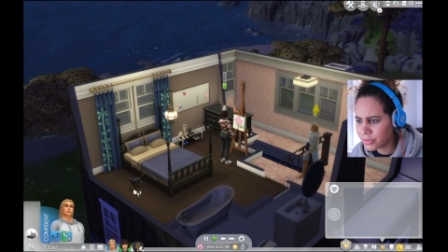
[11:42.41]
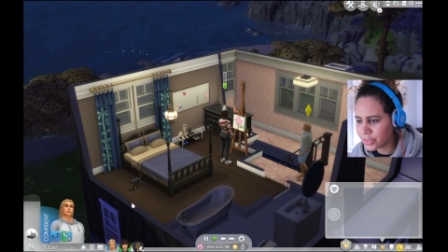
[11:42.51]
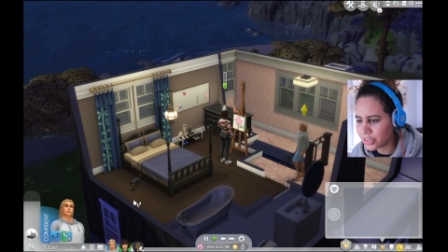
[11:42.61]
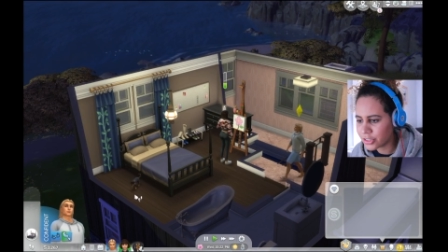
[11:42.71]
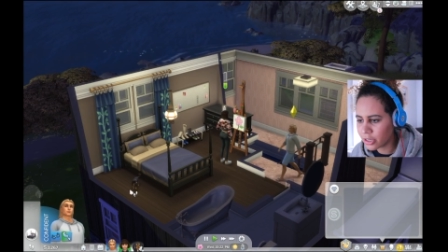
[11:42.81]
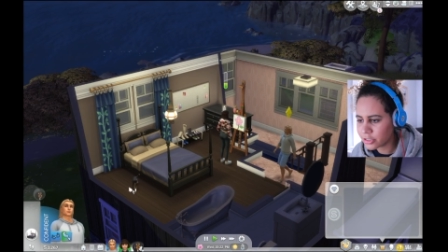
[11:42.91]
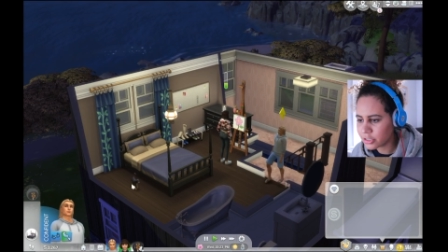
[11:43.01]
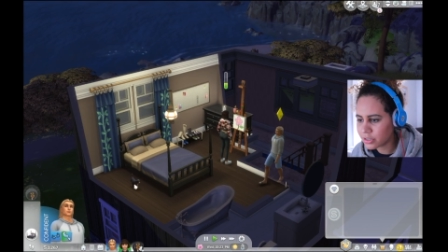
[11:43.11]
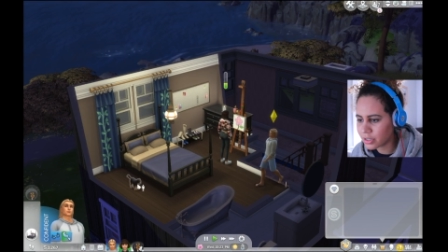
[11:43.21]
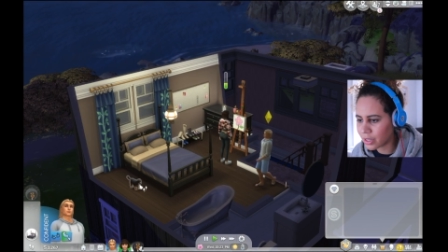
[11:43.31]
Did the dog
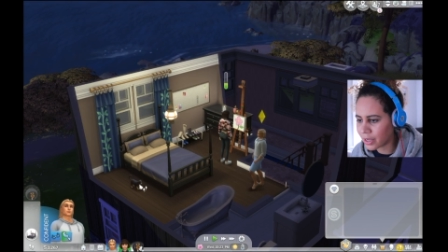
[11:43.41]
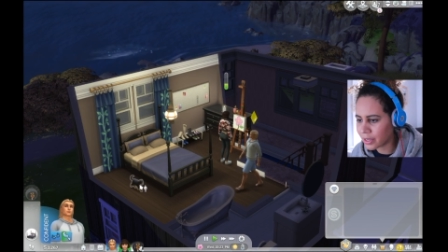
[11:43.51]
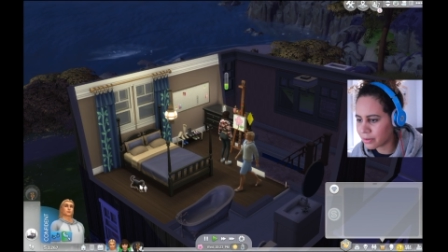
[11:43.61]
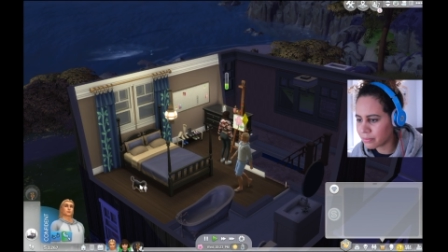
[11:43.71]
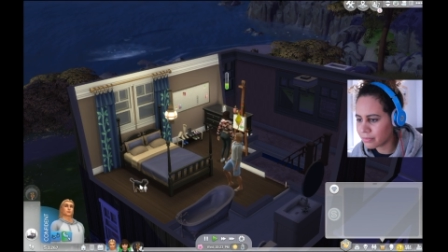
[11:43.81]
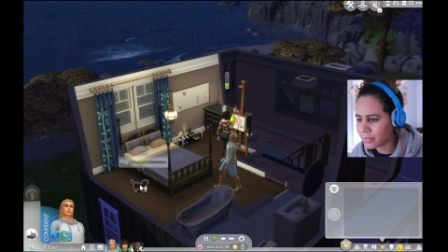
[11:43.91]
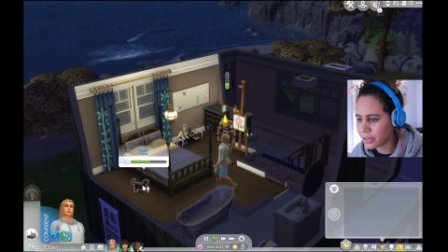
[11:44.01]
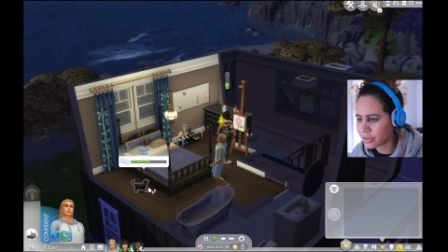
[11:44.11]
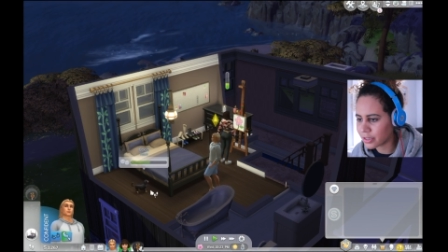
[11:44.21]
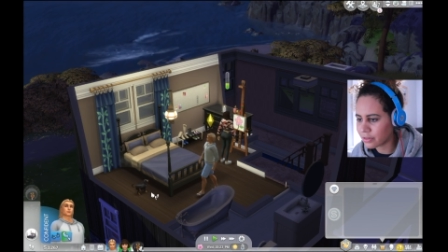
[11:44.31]
just climb
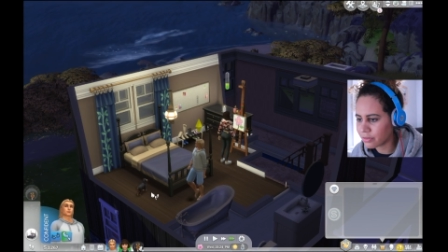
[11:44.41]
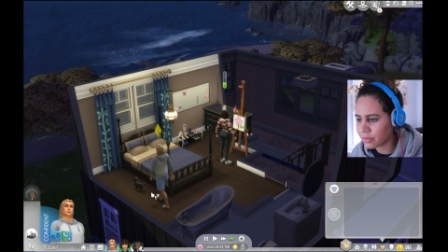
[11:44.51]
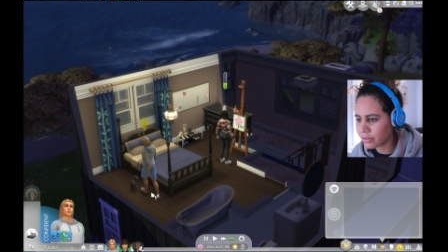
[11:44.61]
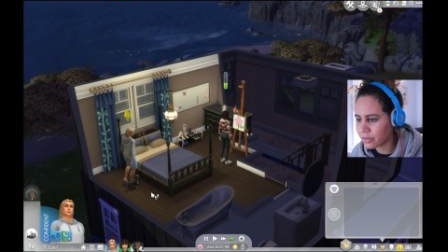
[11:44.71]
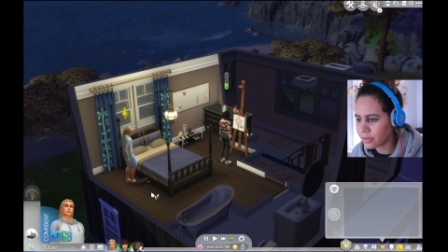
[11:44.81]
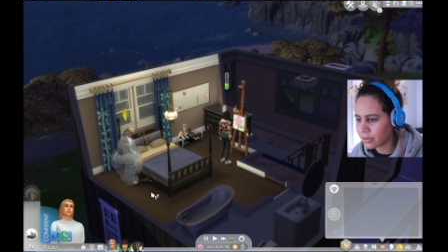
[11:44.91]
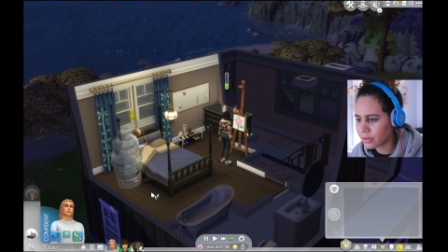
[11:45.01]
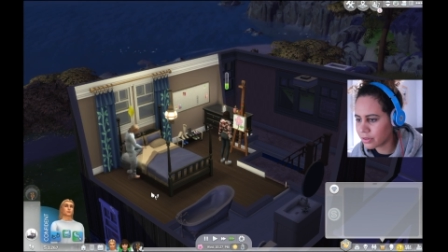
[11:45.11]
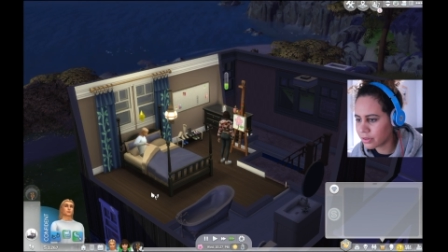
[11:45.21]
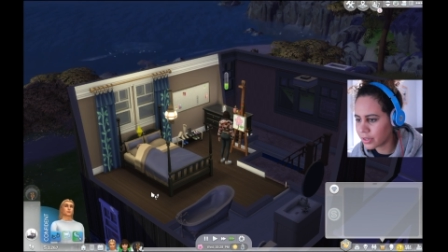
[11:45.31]
underneath?
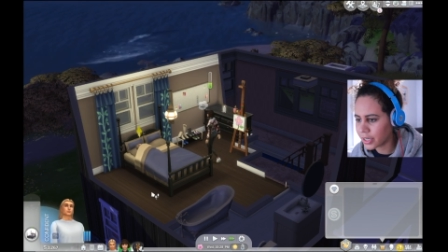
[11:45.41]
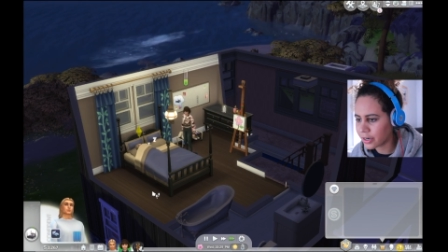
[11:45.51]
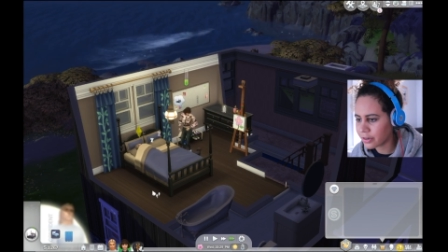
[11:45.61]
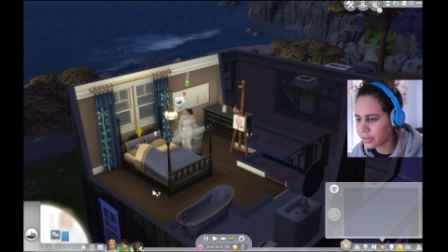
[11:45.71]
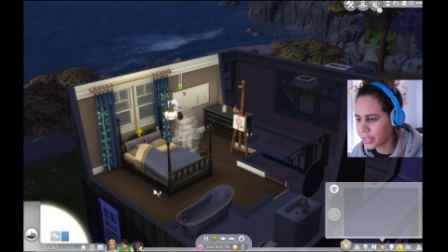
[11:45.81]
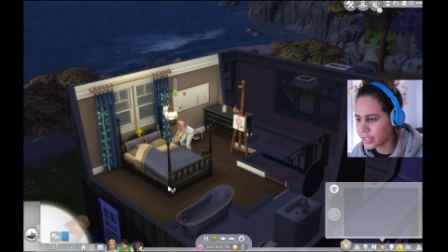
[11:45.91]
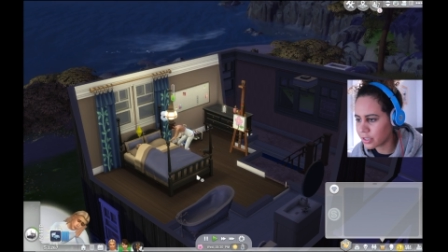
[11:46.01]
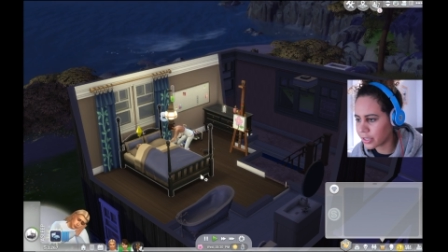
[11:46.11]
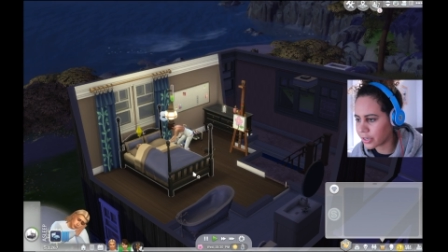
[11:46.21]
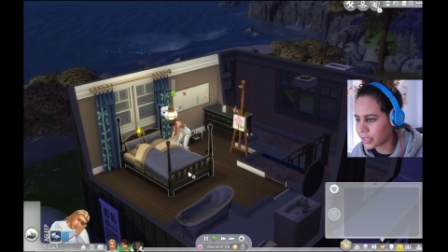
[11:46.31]
There. That's
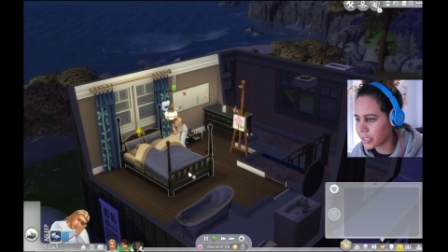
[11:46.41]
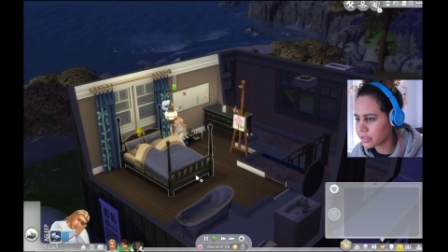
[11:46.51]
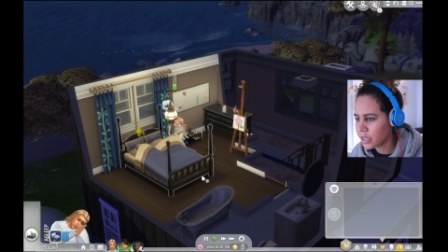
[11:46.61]
hilarious.